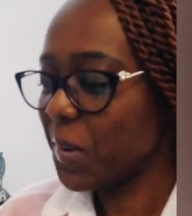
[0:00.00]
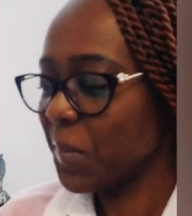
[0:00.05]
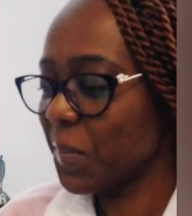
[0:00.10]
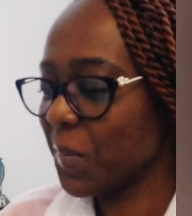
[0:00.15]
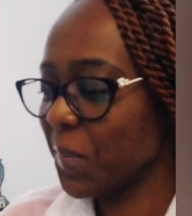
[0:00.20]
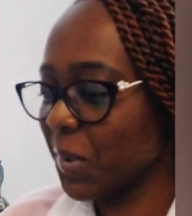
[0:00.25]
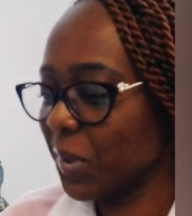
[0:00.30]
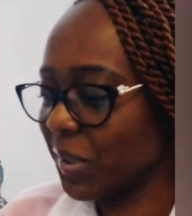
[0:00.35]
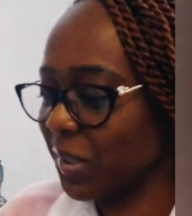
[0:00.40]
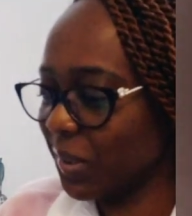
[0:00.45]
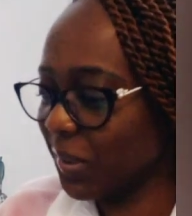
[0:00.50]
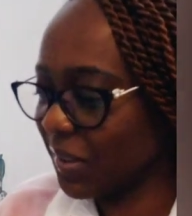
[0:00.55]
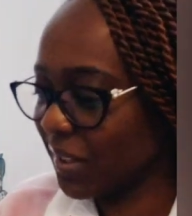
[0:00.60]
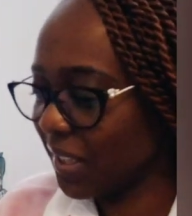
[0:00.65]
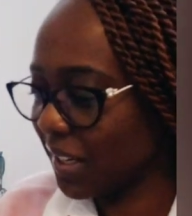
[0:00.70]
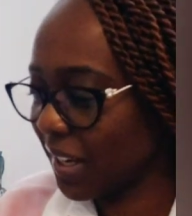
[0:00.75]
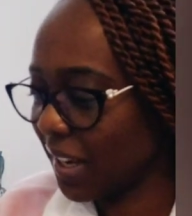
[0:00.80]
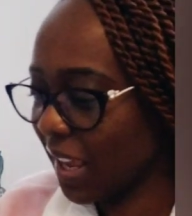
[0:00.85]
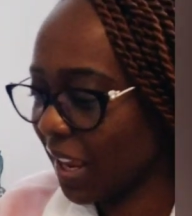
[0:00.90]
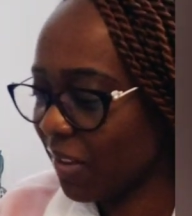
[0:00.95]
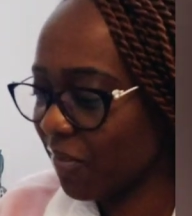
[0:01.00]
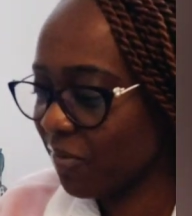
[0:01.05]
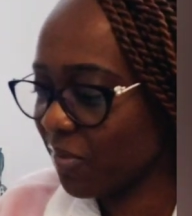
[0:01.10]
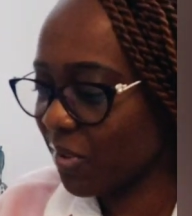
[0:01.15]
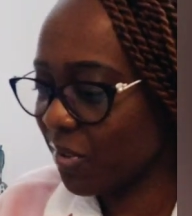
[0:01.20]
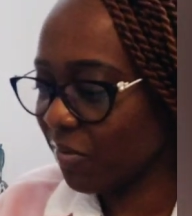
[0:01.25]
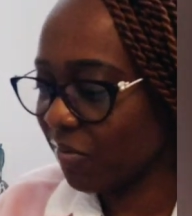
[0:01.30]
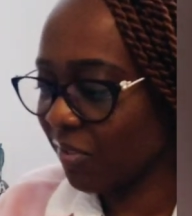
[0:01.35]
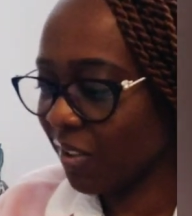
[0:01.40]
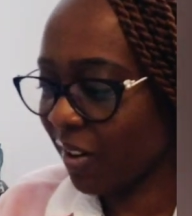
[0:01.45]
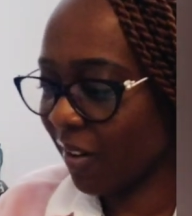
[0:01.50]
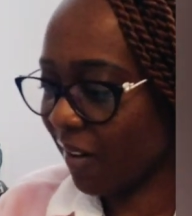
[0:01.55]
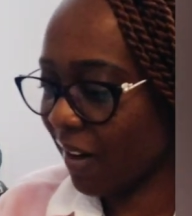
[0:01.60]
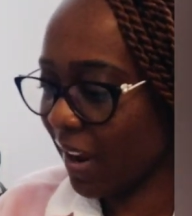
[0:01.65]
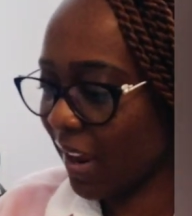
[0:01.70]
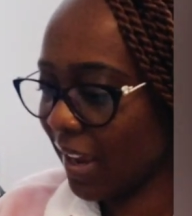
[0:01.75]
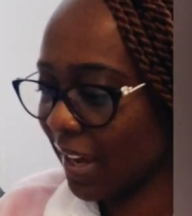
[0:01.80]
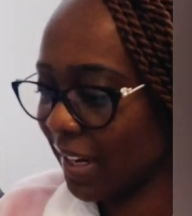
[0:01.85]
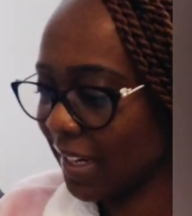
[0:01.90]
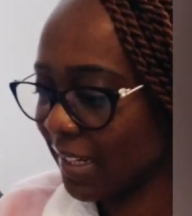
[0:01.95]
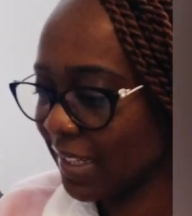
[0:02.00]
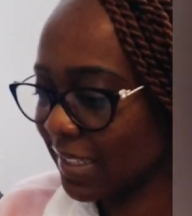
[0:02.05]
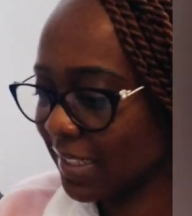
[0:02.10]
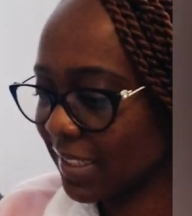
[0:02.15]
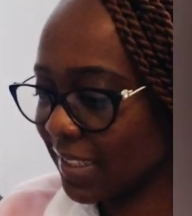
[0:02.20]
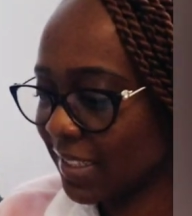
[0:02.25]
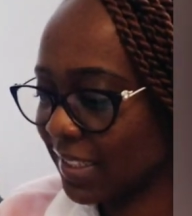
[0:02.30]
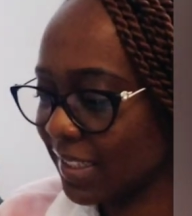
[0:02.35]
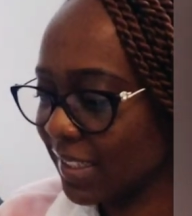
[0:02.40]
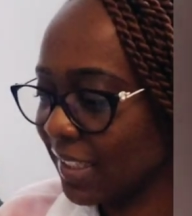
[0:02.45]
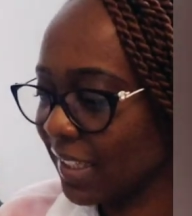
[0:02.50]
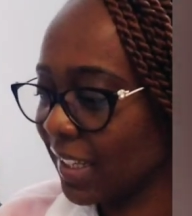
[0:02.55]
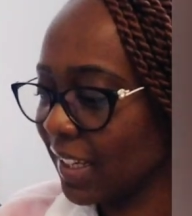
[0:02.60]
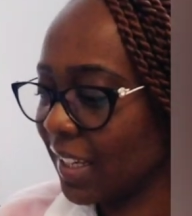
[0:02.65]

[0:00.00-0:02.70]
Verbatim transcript: Model the life of Christ.